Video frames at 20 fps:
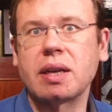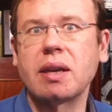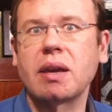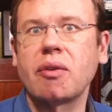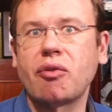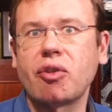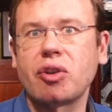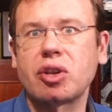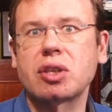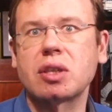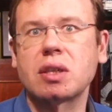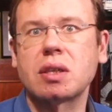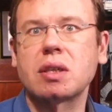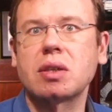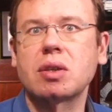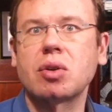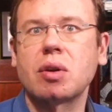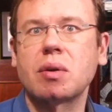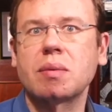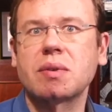efficient
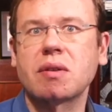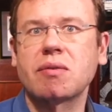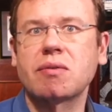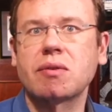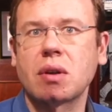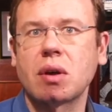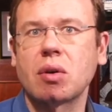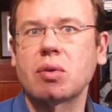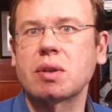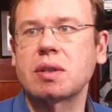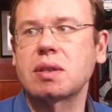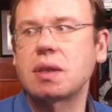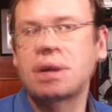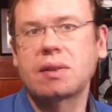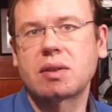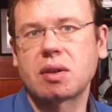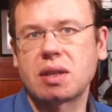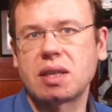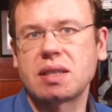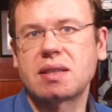in terms of dose.
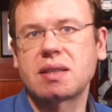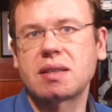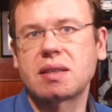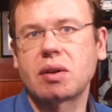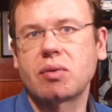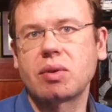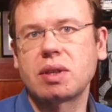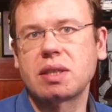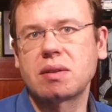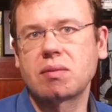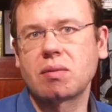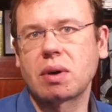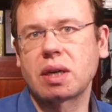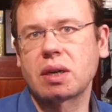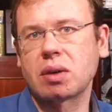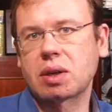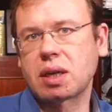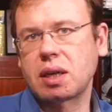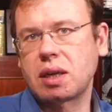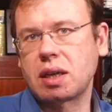So this is a reason why
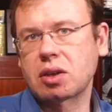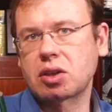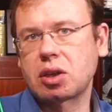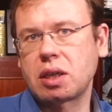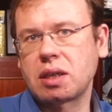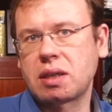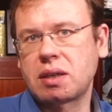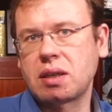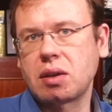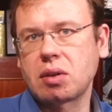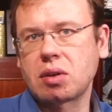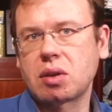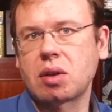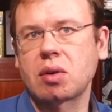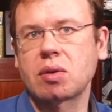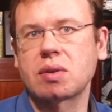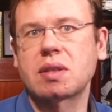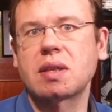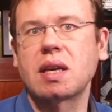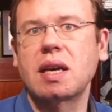you can actually tilt
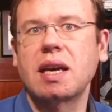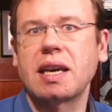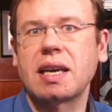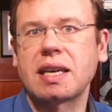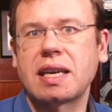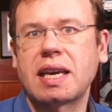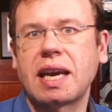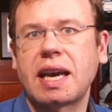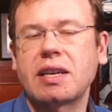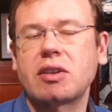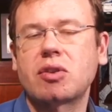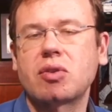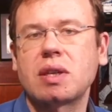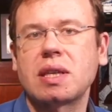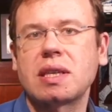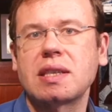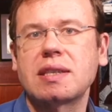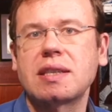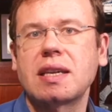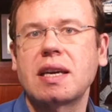those
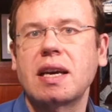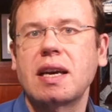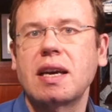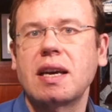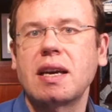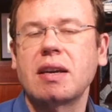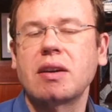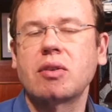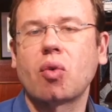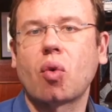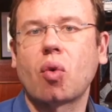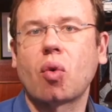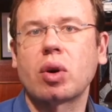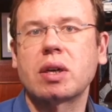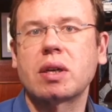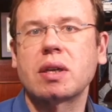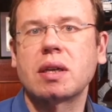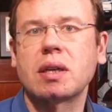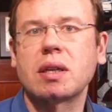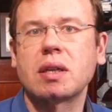gantries in
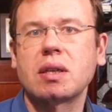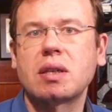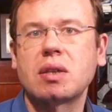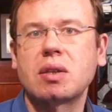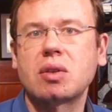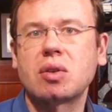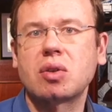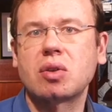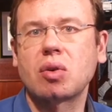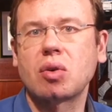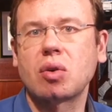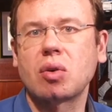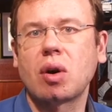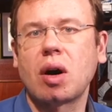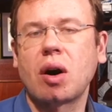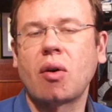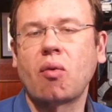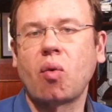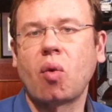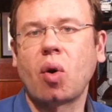order to
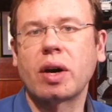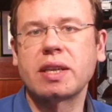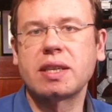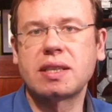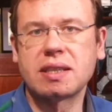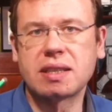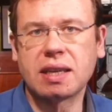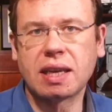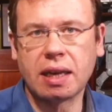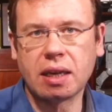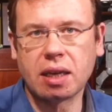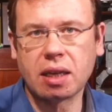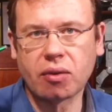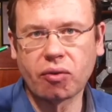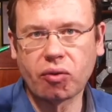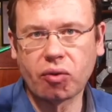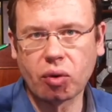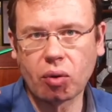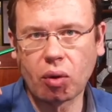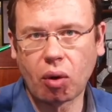avoid scanning
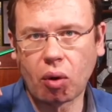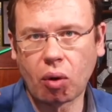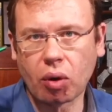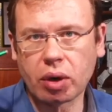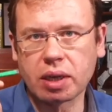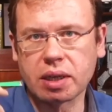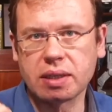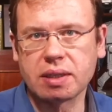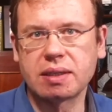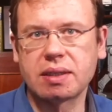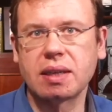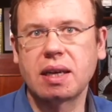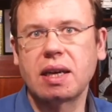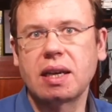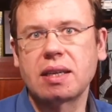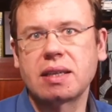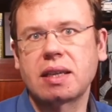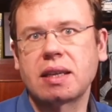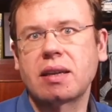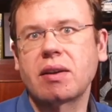through organs
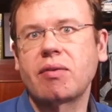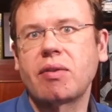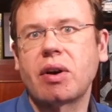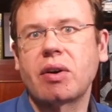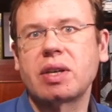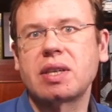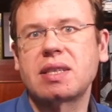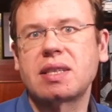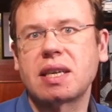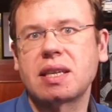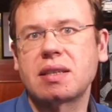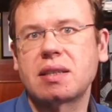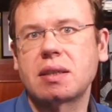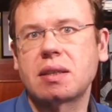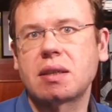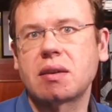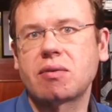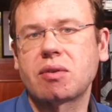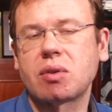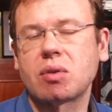that are very
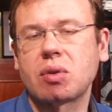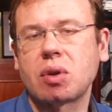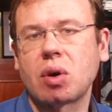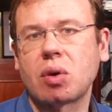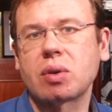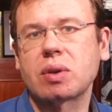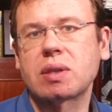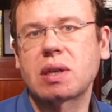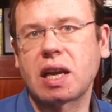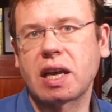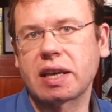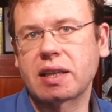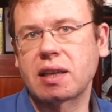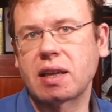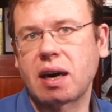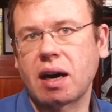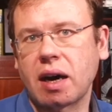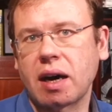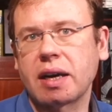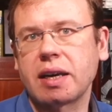sensitive to dose, like
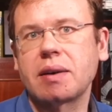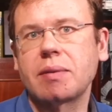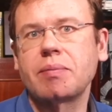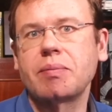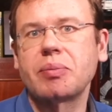the eye.